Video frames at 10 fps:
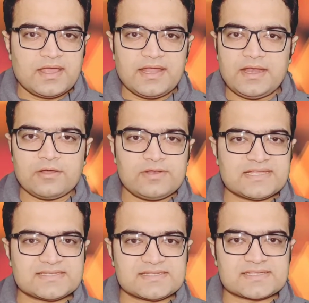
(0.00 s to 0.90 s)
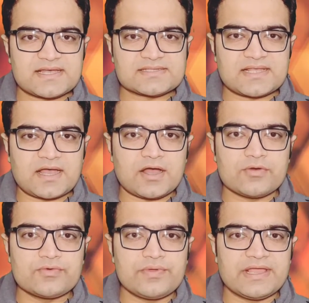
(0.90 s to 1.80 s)
And now let's discuss how
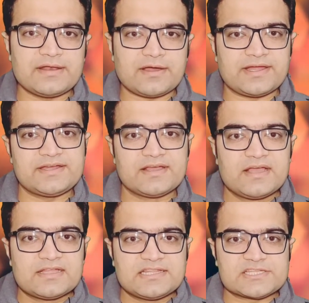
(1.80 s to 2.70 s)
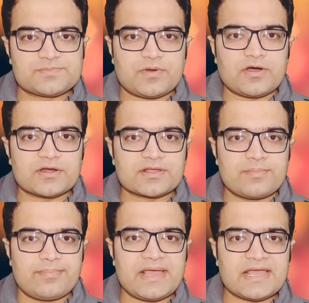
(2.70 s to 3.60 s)
to ignite the spark
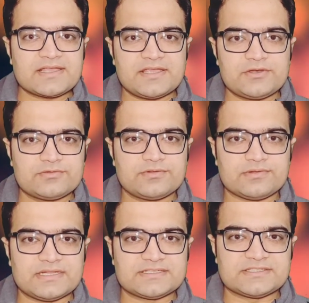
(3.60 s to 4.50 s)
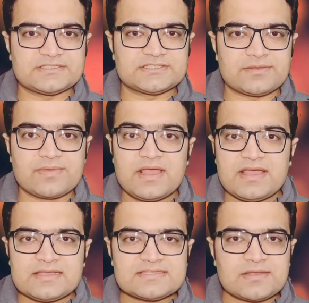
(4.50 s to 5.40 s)
back into the relationship.
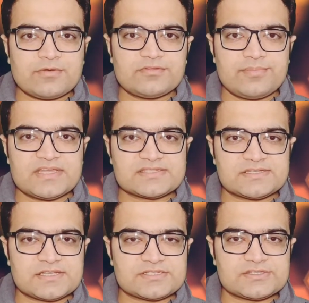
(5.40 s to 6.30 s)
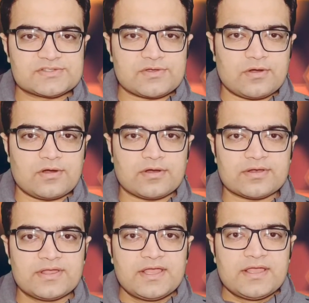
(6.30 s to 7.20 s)
And some of the main suggestions are
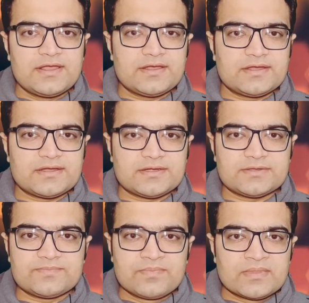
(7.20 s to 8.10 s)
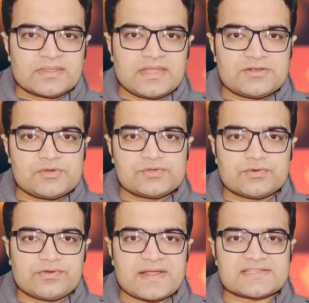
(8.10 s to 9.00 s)
that you
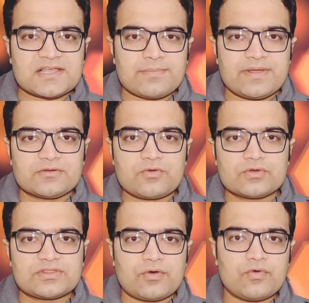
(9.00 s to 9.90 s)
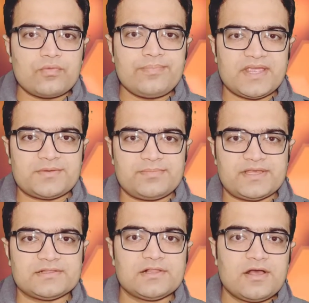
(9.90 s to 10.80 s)
should dress up and cook the homemade
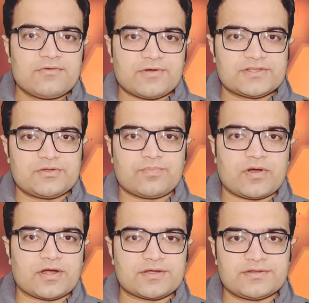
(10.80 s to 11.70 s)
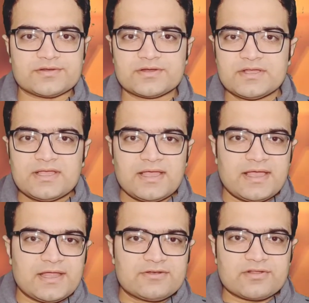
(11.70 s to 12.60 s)
meal for your partner,
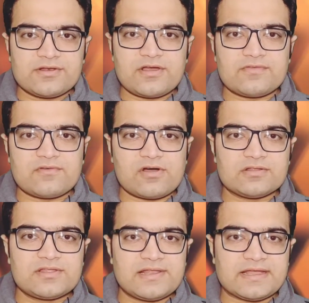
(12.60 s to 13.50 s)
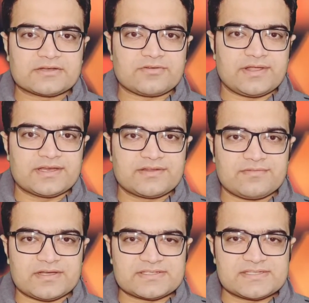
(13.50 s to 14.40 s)
and turn off all the electronic
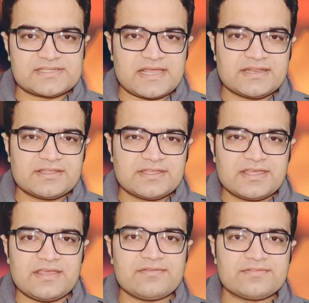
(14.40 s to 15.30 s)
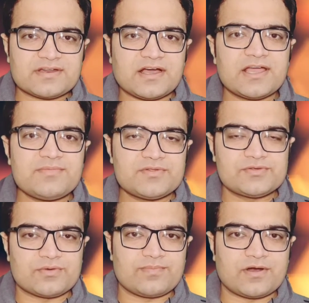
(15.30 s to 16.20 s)
devices and give time to
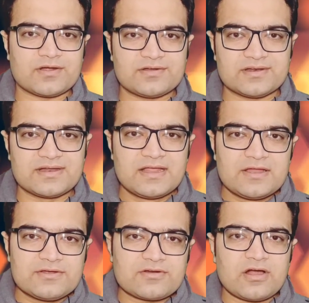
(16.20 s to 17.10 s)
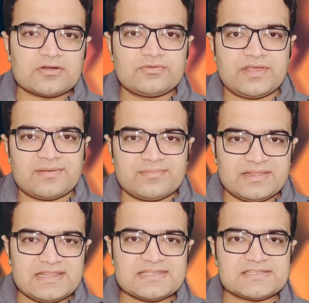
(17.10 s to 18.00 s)
your partner. Talk to him,
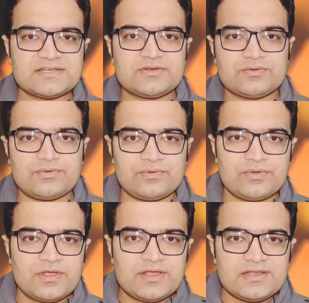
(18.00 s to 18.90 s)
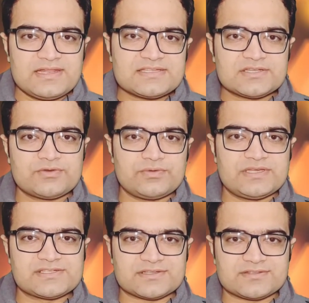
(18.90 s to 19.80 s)
listen to
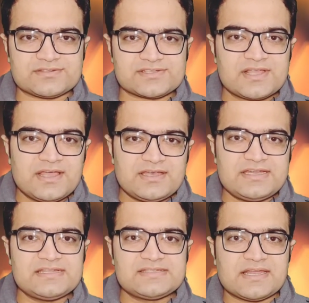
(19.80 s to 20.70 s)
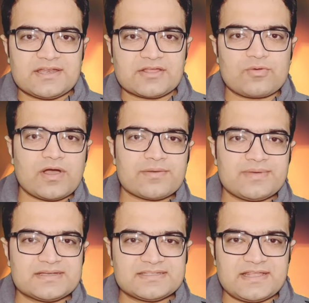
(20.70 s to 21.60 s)
each other's needs and
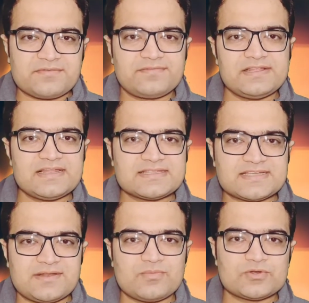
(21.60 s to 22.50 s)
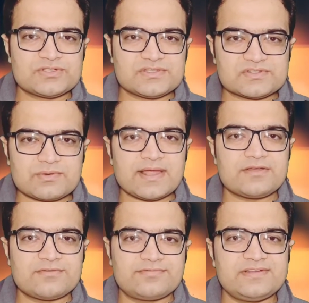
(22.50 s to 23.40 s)
requirements, their feelings and emotions. Try
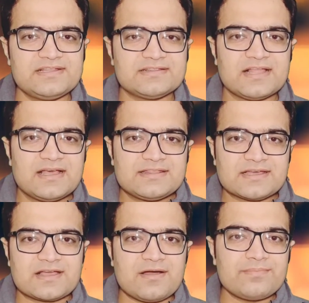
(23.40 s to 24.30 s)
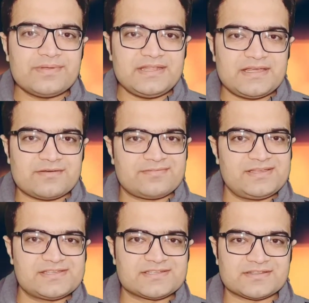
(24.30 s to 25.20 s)
to feel the company of
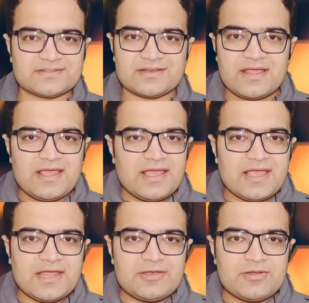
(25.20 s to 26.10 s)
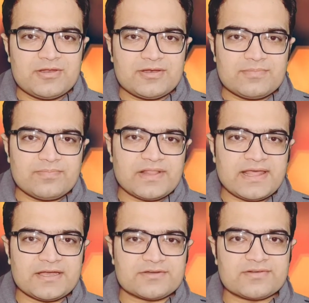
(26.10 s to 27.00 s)
each other, and
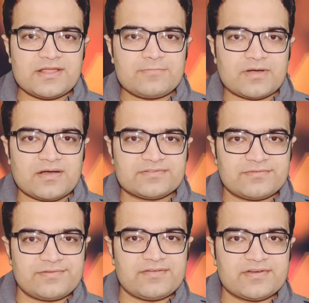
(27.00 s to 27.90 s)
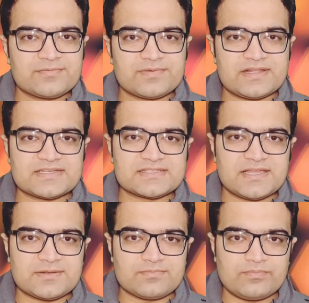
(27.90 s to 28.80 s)
plan a trip of the favorite place
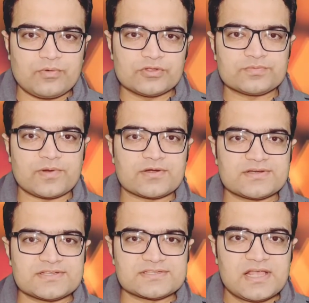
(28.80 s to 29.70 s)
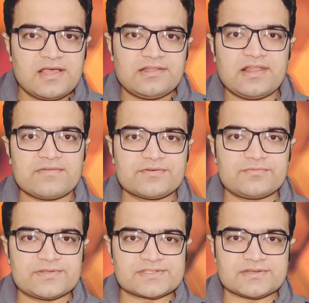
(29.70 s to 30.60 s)
that both partners love to
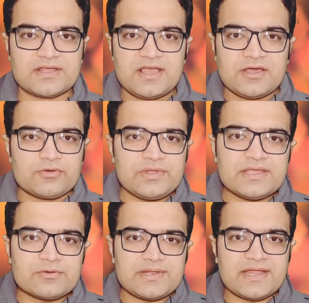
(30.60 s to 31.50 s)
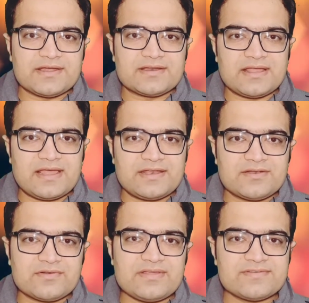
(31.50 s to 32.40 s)
visit. Recreate and
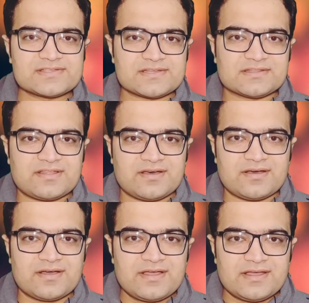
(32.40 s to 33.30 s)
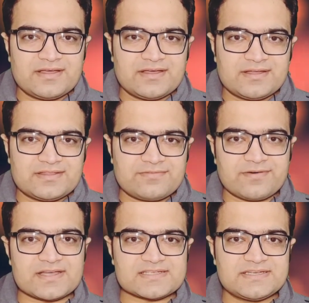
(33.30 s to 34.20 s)
revisit the
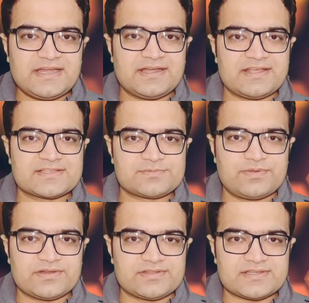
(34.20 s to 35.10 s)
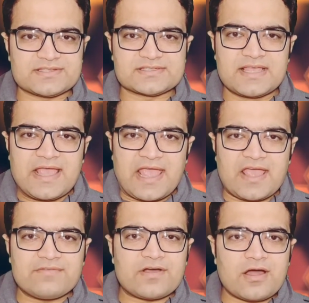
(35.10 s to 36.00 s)
first date experience.
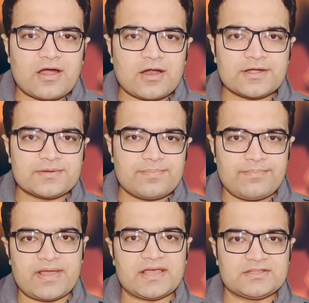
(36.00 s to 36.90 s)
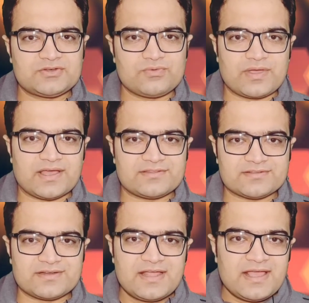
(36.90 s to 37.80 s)
Have a heart bath
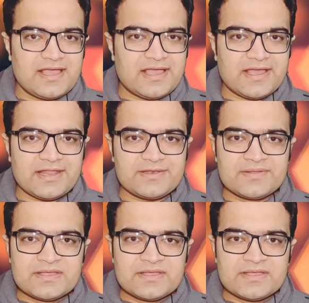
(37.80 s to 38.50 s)
together, and